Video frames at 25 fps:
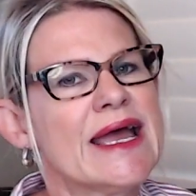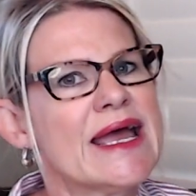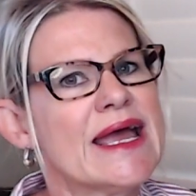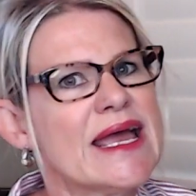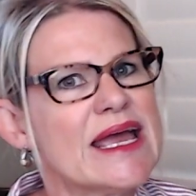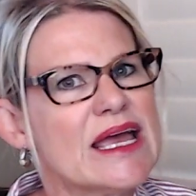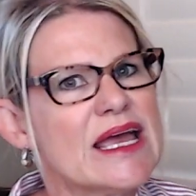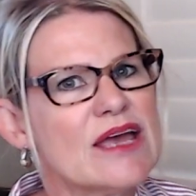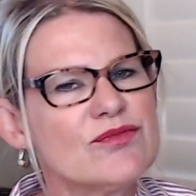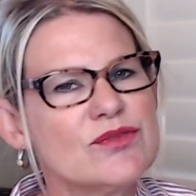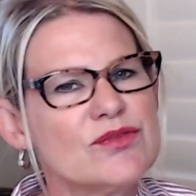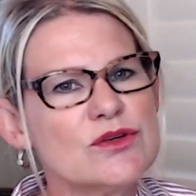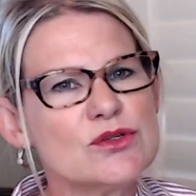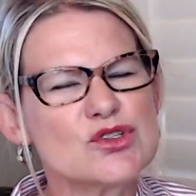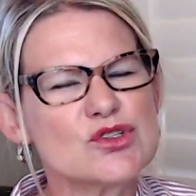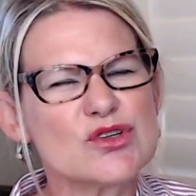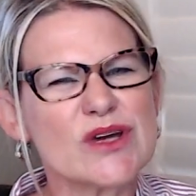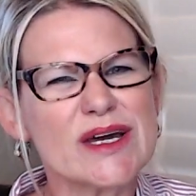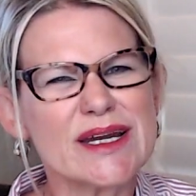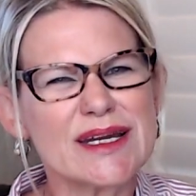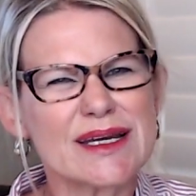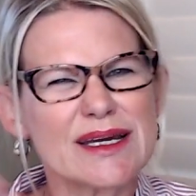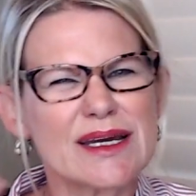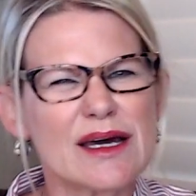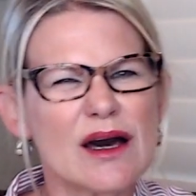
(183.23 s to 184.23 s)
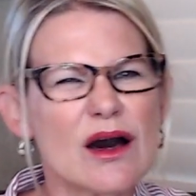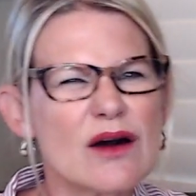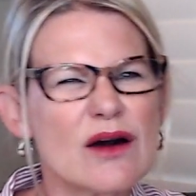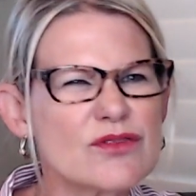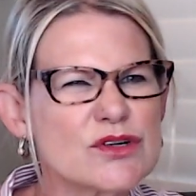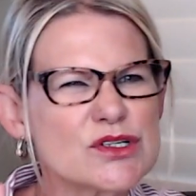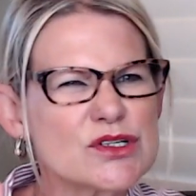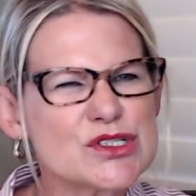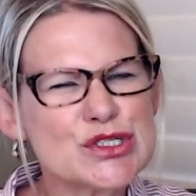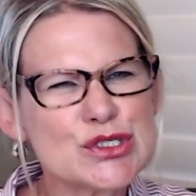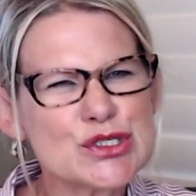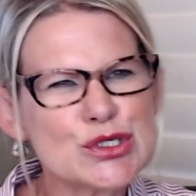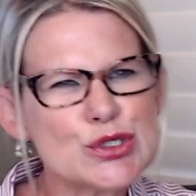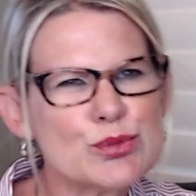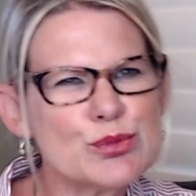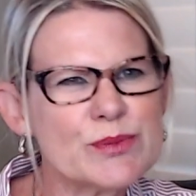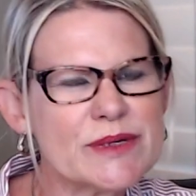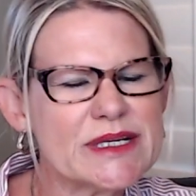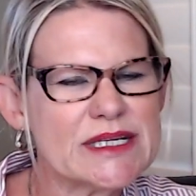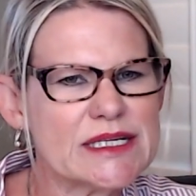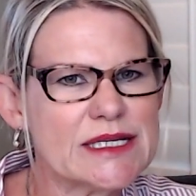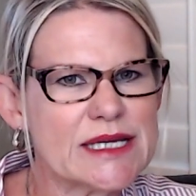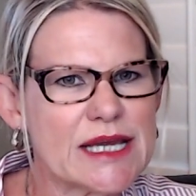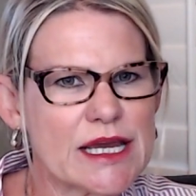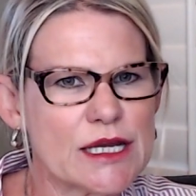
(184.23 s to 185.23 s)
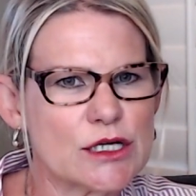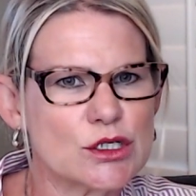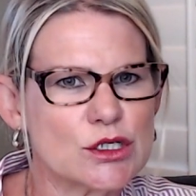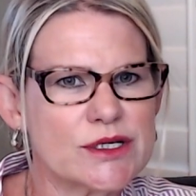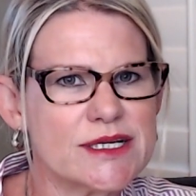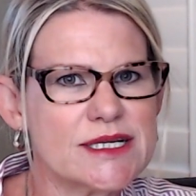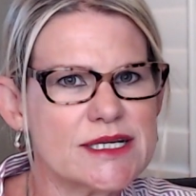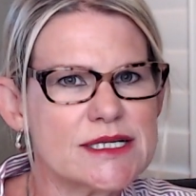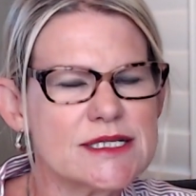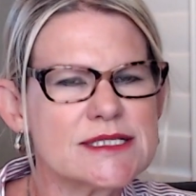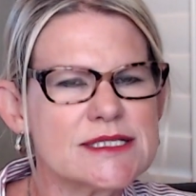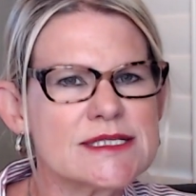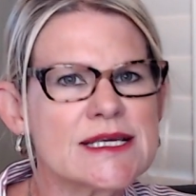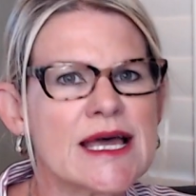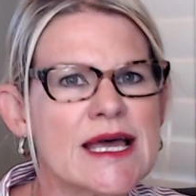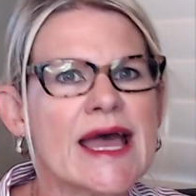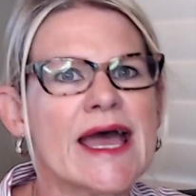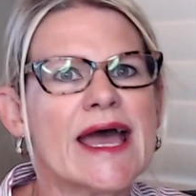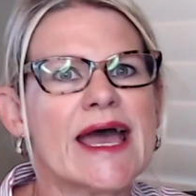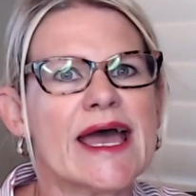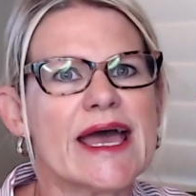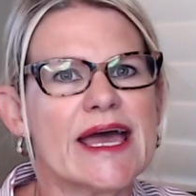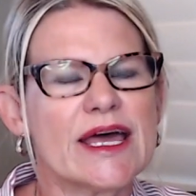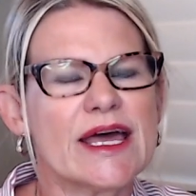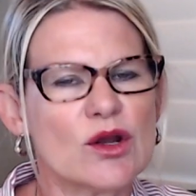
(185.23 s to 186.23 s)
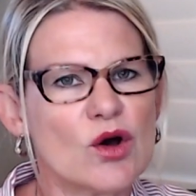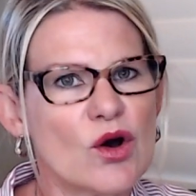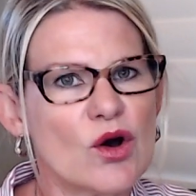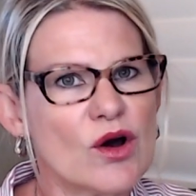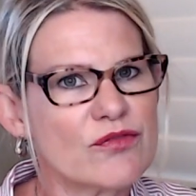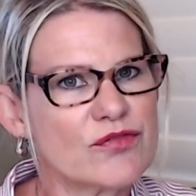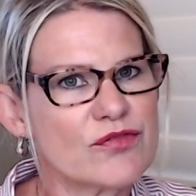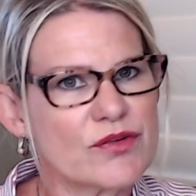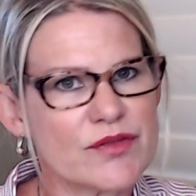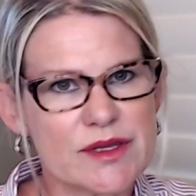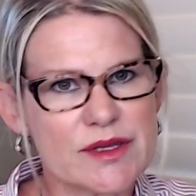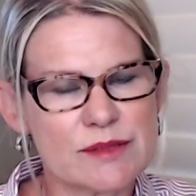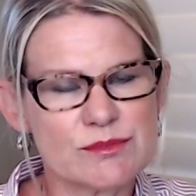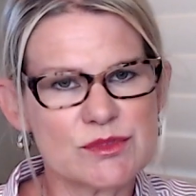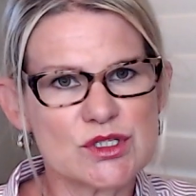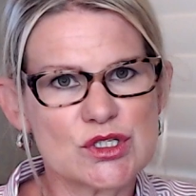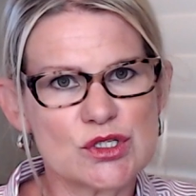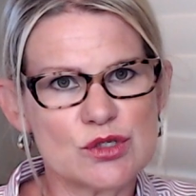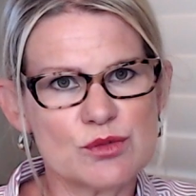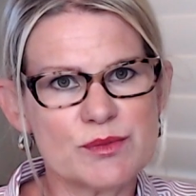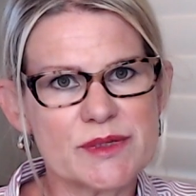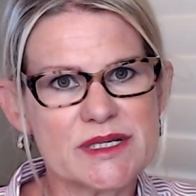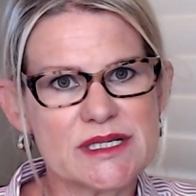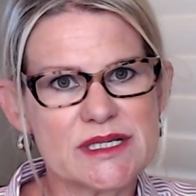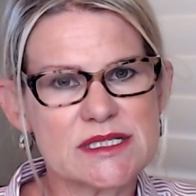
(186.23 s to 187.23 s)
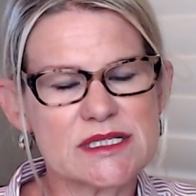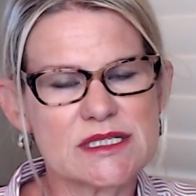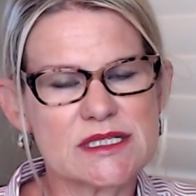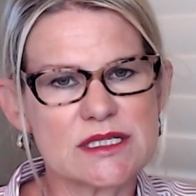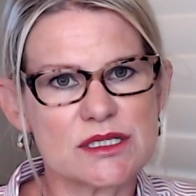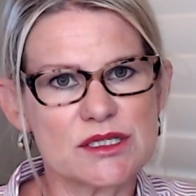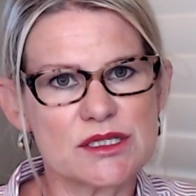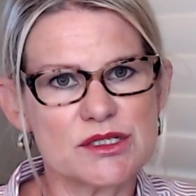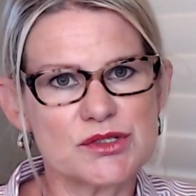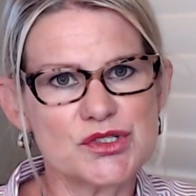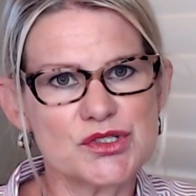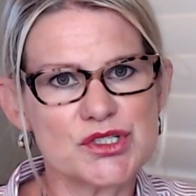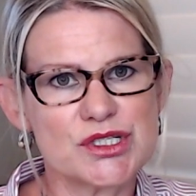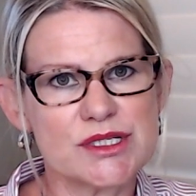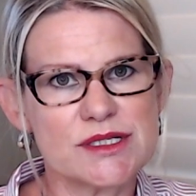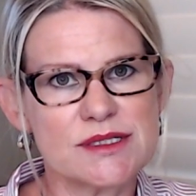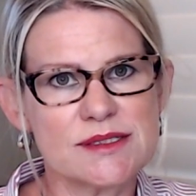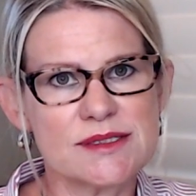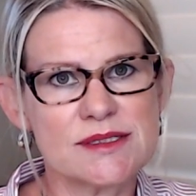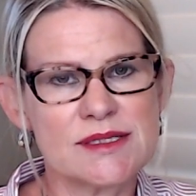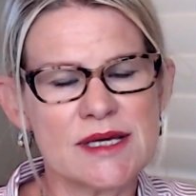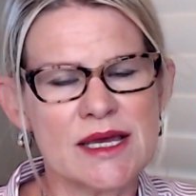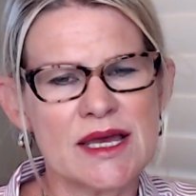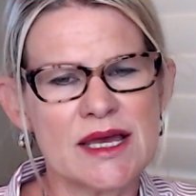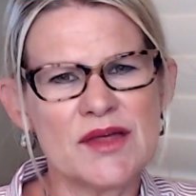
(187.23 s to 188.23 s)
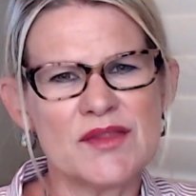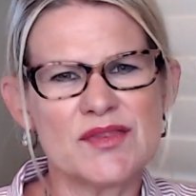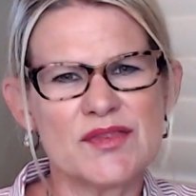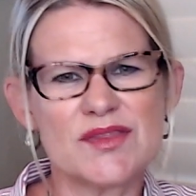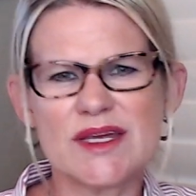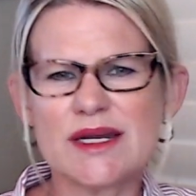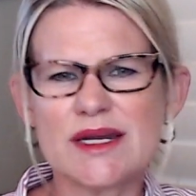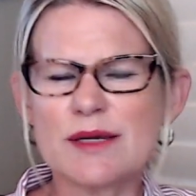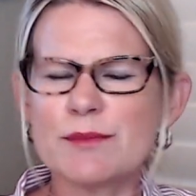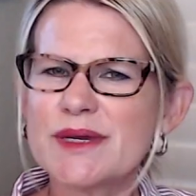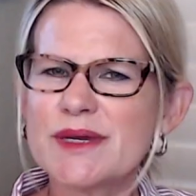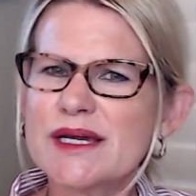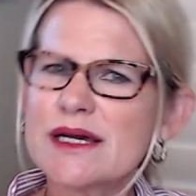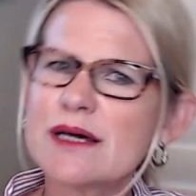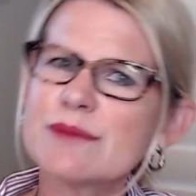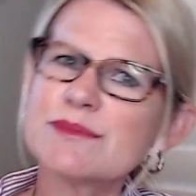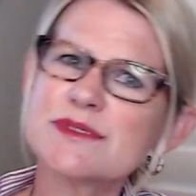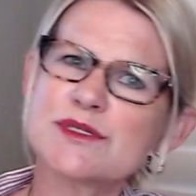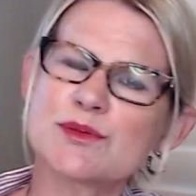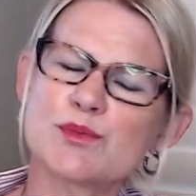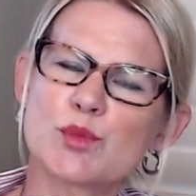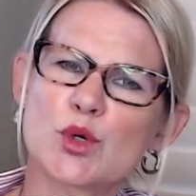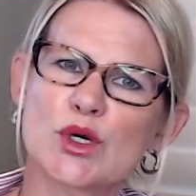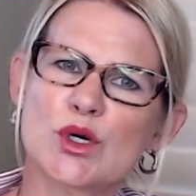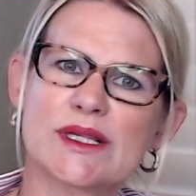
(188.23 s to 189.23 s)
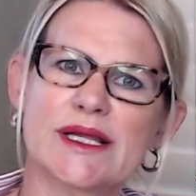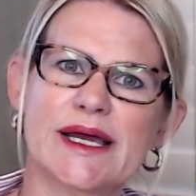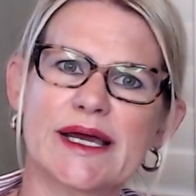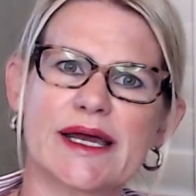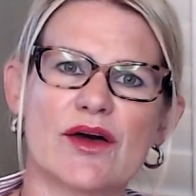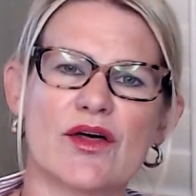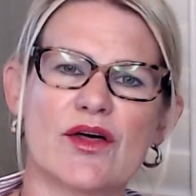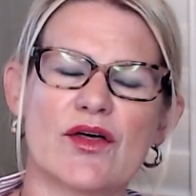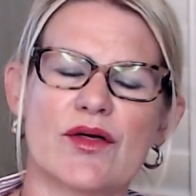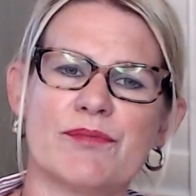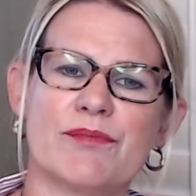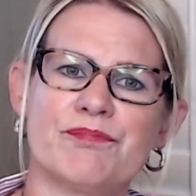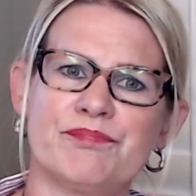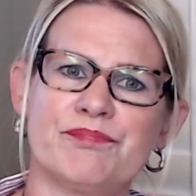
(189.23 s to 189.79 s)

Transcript: If you try to cover too many areas and offer them too many solutions, then it becomes more like a